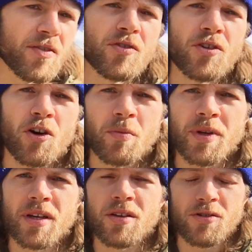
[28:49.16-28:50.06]
you know
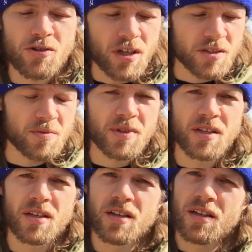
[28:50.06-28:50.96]
me, you trust
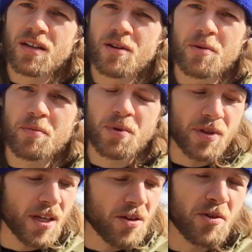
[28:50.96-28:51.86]
me,
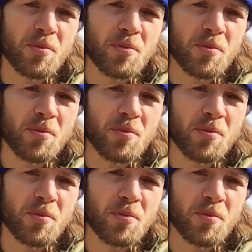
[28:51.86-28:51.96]
either